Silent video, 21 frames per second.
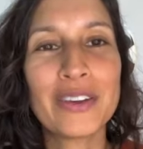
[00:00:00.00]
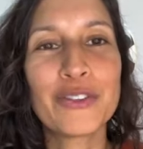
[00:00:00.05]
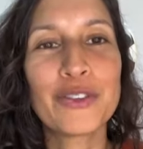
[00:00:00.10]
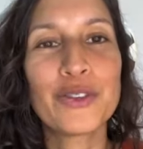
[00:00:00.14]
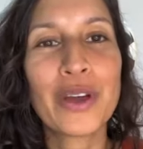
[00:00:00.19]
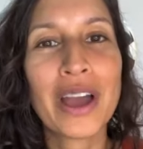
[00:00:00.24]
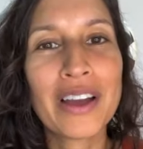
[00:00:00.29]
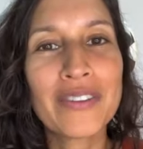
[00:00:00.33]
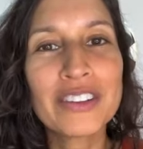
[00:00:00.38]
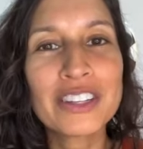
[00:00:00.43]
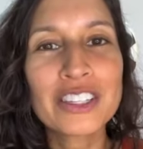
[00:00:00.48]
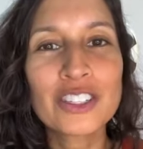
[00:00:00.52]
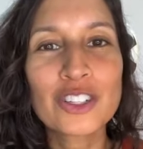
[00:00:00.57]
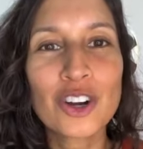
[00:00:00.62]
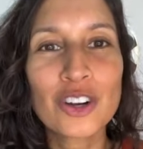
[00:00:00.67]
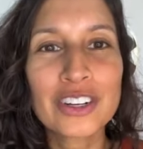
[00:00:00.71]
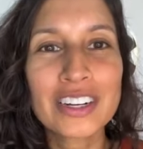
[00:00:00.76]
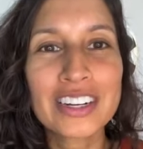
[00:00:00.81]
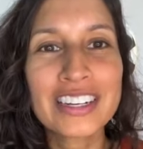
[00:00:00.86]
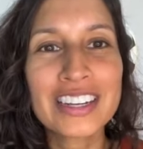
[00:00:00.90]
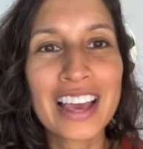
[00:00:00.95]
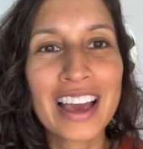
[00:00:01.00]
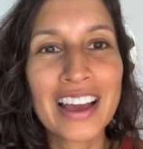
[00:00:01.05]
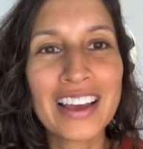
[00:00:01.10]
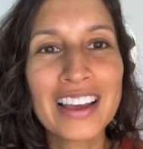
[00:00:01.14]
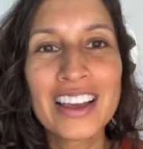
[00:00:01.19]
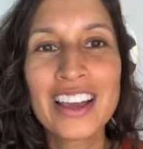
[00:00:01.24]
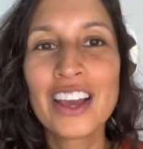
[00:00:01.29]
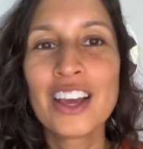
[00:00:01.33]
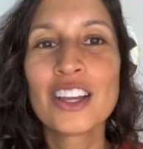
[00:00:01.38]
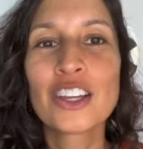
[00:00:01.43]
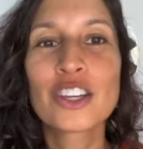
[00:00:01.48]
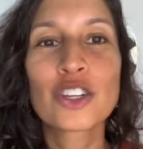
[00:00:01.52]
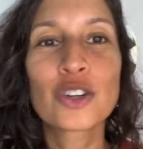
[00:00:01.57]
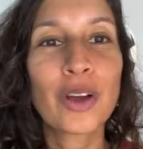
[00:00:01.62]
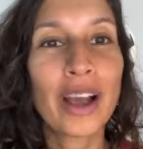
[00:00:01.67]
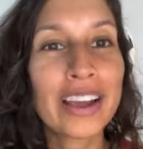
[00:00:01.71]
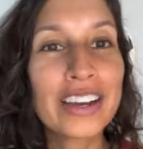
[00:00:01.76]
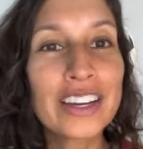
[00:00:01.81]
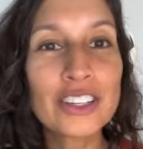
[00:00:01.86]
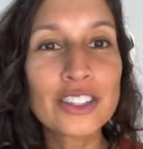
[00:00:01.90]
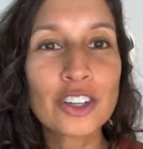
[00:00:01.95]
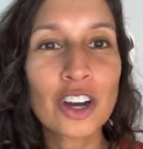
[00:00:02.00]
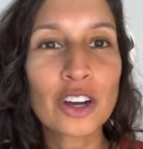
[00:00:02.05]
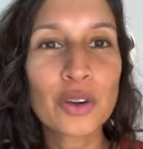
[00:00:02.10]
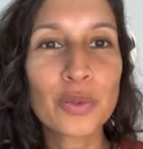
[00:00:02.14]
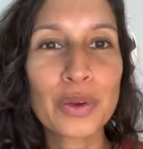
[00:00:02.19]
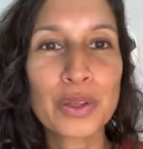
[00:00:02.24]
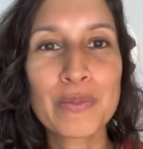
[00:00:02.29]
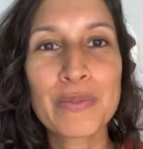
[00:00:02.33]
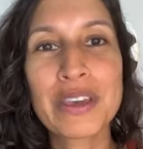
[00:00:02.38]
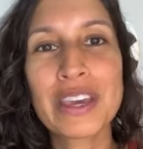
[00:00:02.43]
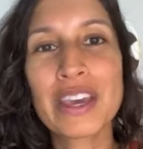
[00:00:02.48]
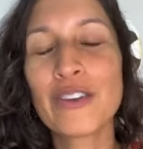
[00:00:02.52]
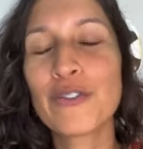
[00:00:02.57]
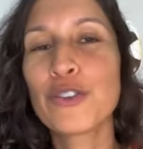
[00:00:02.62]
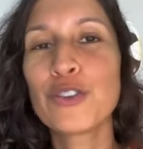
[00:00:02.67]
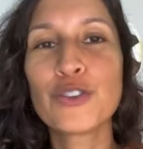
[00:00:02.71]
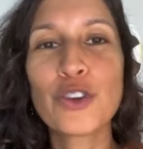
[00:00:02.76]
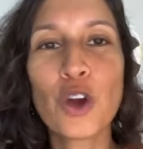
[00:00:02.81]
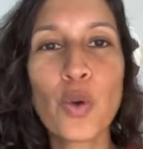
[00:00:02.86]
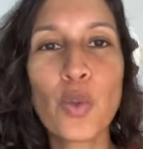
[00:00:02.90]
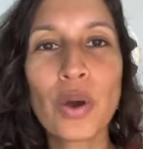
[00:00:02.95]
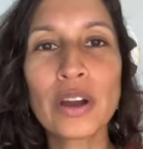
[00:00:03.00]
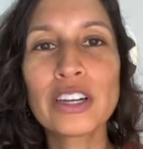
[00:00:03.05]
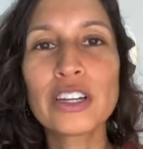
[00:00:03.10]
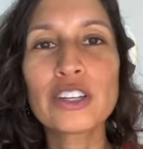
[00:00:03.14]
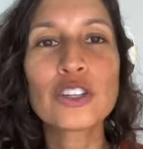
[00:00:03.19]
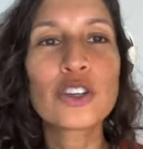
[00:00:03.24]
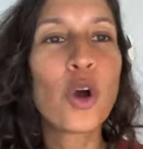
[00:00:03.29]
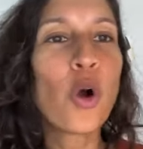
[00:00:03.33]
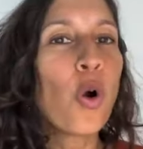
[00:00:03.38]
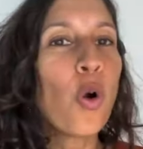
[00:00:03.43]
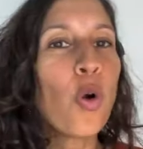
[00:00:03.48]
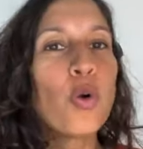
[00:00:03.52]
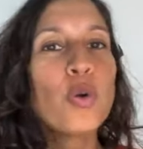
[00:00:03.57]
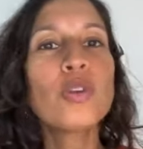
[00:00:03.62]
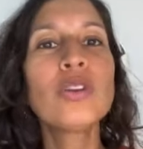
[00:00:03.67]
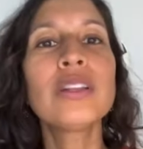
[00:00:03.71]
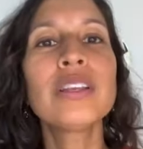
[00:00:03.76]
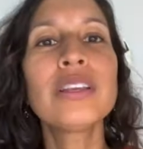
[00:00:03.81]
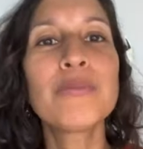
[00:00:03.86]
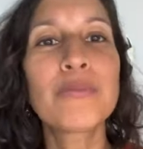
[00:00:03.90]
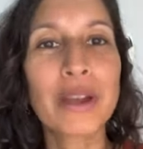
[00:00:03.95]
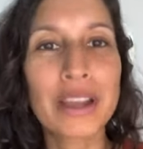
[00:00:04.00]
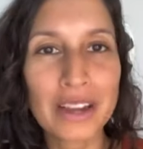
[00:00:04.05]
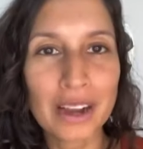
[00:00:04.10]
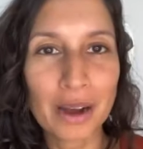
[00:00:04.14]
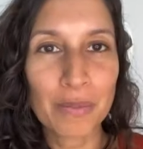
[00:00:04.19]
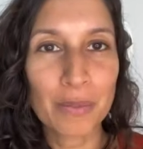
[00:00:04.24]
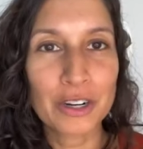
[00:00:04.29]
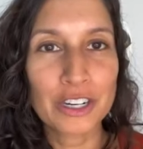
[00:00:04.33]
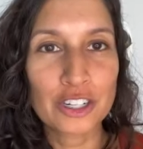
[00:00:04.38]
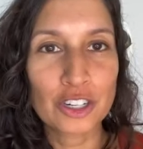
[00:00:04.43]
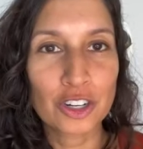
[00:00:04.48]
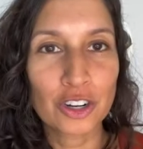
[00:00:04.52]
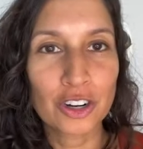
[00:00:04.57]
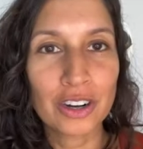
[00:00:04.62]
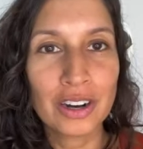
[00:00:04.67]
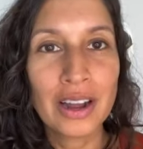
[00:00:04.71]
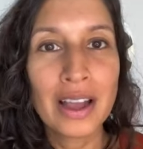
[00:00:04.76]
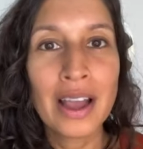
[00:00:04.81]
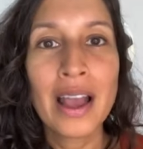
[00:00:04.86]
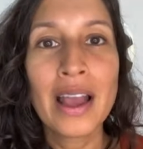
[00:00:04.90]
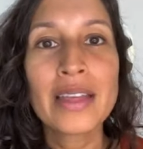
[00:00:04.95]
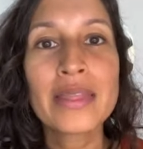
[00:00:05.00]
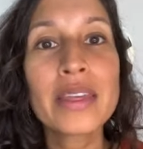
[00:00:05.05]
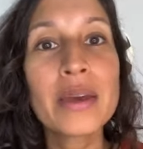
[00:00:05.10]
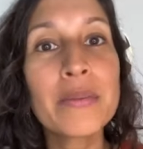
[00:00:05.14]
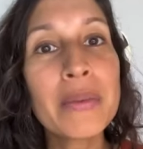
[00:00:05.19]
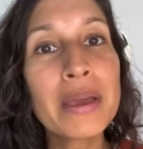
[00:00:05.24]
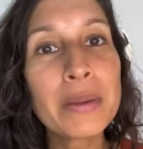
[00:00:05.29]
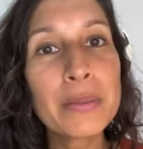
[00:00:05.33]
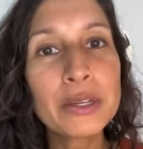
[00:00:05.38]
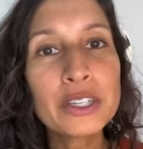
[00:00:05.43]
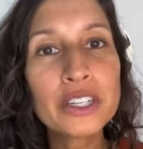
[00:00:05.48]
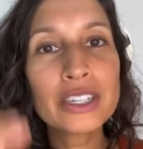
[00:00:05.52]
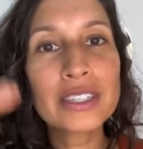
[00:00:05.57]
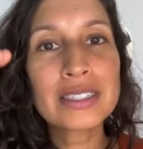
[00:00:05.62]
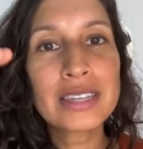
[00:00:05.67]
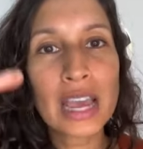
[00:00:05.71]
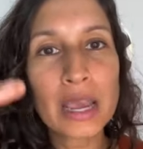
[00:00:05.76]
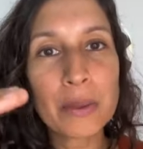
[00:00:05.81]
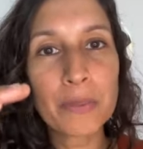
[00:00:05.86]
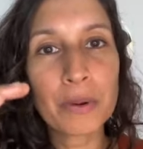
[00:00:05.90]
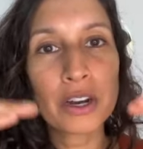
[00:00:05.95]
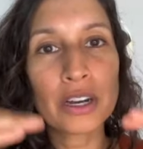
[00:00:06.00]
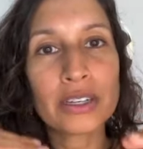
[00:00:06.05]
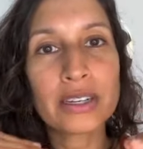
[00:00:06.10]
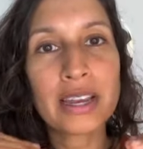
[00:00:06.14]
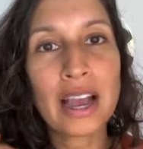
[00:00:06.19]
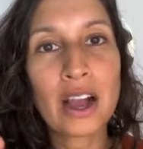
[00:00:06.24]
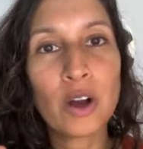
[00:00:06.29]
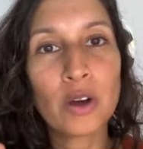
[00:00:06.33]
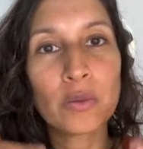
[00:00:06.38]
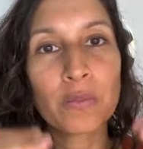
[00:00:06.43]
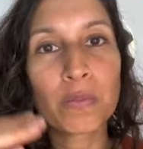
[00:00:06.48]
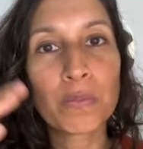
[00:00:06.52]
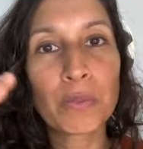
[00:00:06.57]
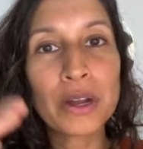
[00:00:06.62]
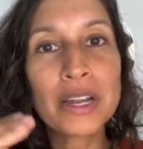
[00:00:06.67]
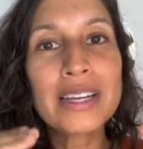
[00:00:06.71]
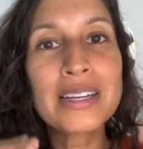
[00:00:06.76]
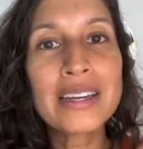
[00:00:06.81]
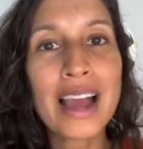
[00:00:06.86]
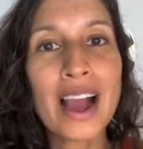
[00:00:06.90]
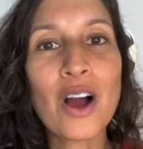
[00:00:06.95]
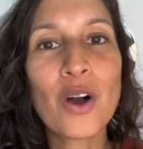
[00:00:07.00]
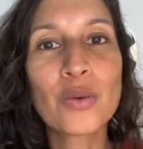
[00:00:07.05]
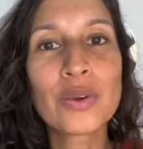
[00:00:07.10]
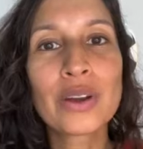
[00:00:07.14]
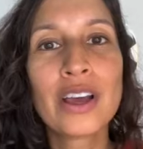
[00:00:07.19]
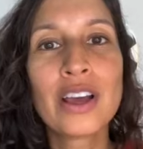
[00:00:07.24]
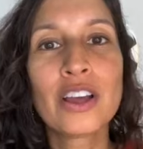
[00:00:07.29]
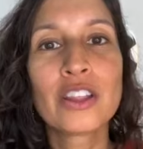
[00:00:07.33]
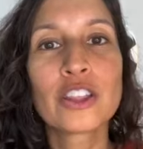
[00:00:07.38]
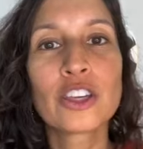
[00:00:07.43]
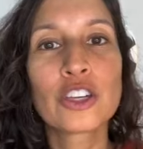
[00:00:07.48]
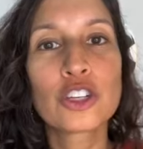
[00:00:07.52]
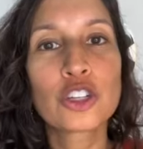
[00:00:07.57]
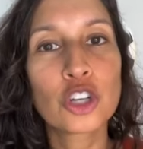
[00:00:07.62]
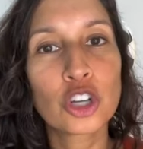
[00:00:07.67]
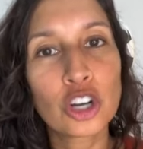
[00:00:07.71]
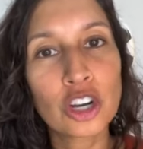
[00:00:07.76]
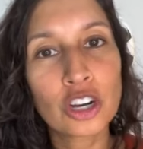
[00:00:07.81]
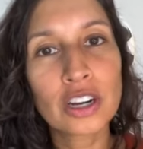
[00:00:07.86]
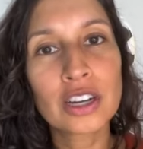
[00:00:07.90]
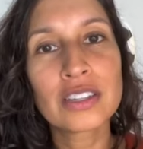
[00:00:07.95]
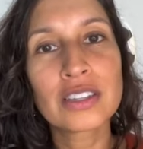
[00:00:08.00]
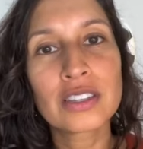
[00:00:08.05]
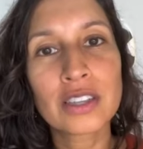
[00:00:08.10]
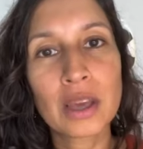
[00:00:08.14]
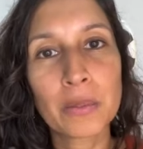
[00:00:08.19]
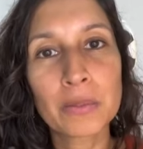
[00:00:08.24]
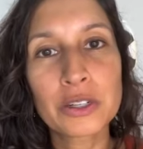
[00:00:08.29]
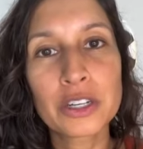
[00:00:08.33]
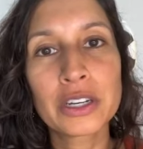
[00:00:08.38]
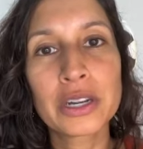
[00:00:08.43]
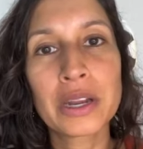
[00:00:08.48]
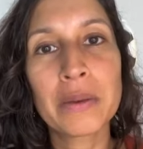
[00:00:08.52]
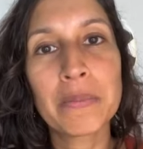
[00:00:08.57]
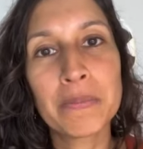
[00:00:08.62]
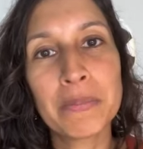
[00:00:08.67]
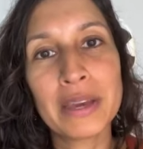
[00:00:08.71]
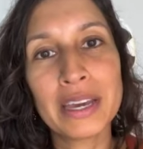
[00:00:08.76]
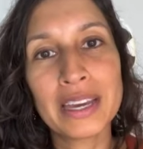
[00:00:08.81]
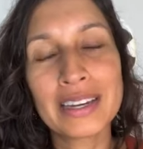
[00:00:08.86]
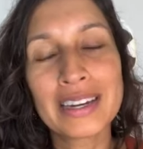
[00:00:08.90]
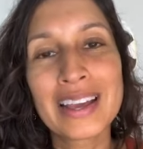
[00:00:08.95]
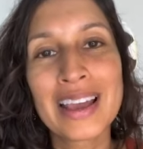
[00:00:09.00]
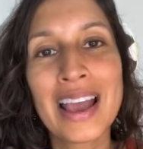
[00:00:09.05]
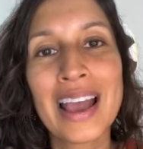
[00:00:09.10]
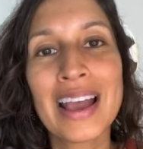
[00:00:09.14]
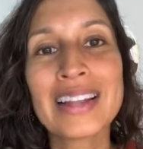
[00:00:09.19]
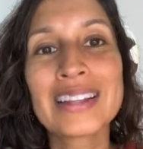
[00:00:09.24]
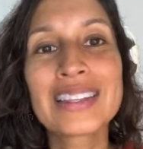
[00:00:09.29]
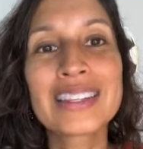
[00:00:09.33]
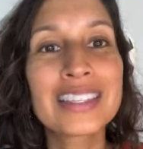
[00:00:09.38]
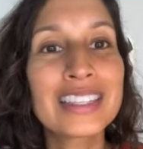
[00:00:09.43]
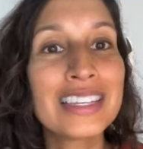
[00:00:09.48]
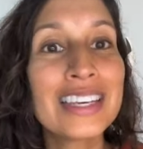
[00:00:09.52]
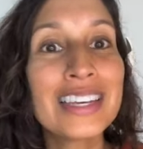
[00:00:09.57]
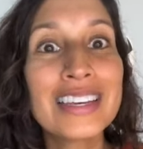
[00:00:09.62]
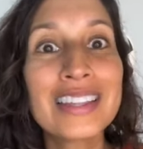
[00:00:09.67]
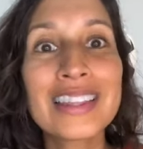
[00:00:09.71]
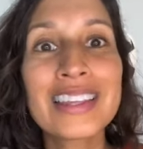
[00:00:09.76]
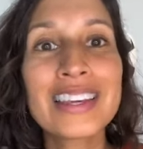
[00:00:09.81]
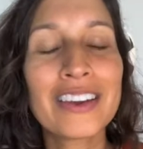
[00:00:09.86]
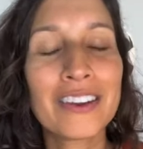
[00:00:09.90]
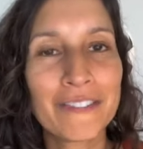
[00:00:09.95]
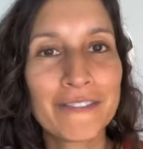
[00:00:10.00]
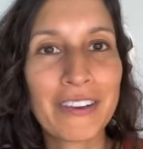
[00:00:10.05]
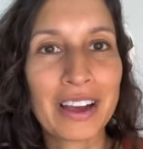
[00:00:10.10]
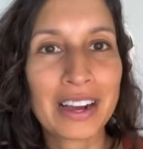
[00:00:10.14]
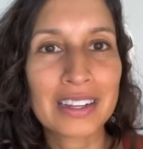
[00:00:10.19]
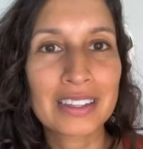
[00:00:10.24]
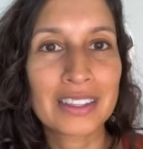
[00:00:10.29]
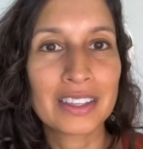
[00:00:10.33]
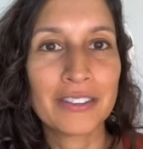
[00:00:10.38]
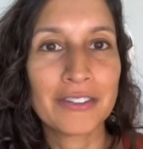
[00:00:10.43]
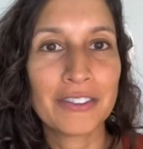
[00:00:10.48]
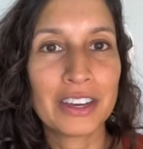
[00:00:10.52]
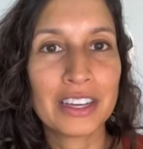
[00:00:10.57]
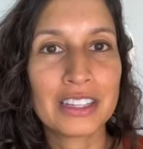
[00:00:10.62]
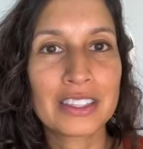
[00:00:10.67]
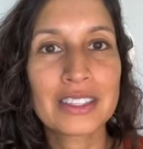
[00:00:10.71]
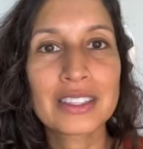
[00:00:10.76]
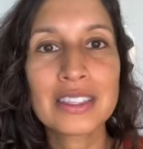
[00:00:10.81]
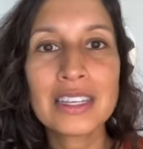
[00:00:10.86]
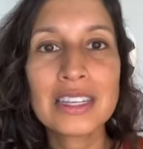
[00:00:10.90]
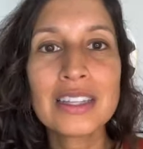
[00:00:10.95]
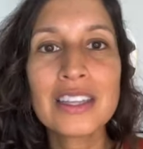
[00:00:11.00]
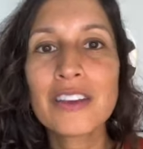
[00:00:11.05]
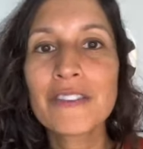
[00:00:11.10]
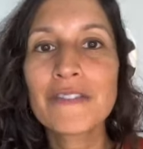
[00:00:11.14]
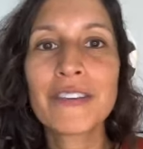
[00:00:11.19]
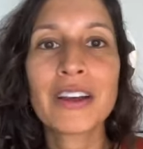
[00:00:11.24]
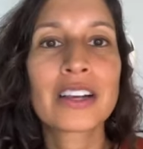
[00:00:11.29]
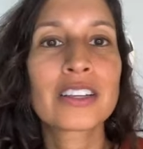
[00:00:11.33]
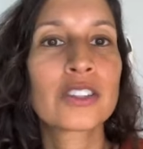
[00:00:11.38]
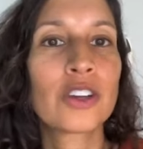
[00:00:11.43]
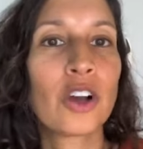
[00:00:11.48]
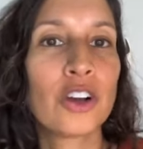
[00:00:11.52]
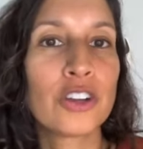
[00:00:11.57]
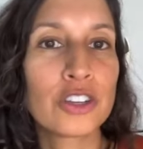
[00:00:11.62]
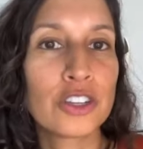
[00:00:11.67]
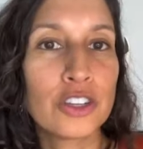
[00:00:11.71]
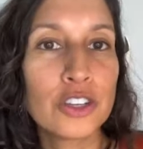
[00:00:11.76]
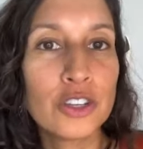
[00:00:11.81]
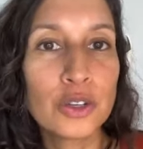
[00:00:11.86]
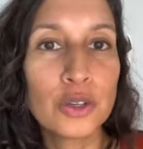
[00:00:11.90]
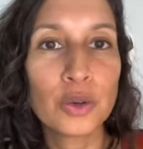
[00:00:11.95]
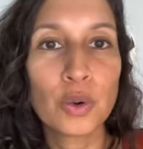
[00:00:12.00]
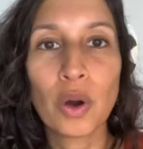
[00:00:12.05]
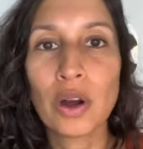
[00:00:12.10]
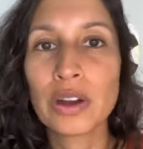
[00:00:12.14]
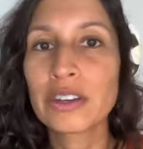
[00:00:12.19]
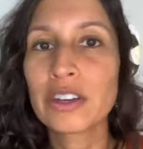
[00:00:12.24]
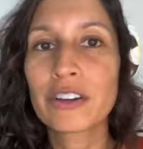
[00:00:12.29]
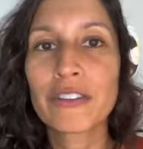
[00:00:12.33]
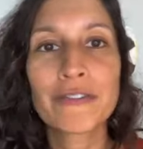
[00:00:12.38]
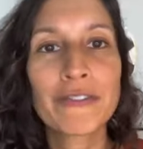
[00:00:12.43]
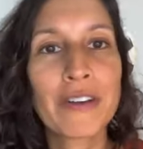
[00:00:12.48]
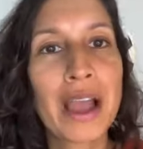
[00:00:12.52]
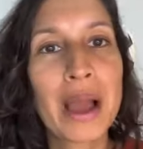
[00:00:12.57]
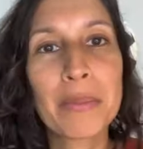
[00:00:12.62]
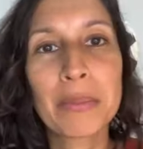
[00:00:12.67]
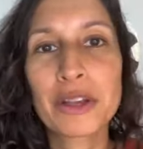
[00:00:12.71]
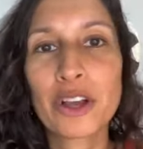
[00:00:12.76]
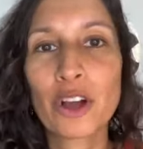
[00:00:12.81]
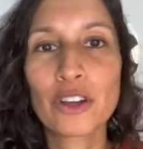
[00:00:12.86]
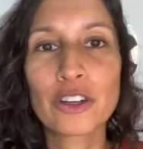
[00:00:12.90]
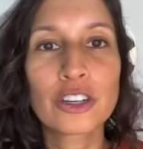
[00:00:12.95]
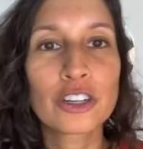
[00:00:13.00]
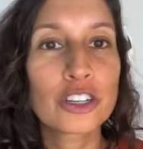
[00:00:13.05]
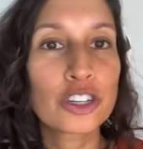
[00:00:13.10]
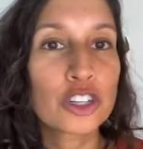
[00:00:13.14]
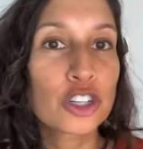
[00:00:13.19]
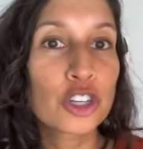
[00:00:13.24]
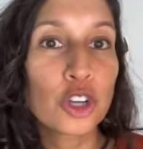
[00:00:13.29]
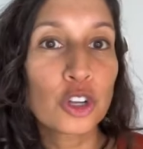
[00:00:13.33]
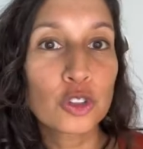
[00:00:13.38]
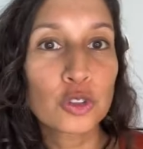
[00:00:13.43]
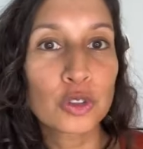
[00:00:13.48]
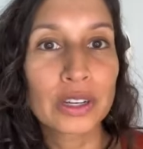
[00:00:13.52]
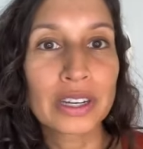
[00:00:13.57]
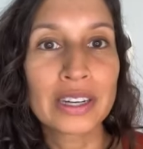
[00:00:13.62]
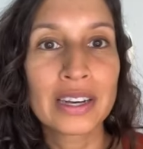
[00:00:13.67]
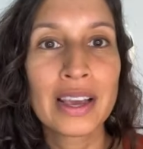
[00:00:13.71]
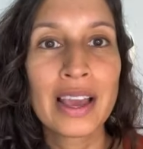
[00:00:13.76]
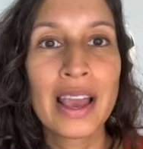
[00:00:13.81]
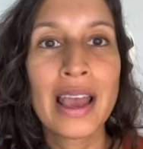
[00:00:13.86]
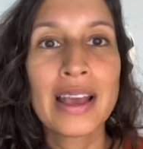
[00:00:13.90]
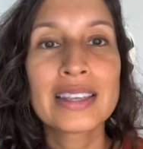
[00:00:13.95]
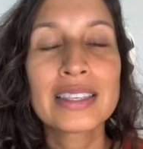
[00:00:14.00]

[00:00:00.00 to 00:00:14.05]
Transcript: If you haven't started yet, try to start with me. If you don't want to totally break up with sugar, then maybe just taper it down. Bring down the sugar consumption a bit and see the effects of it. See the effects on you, on your family, on your children.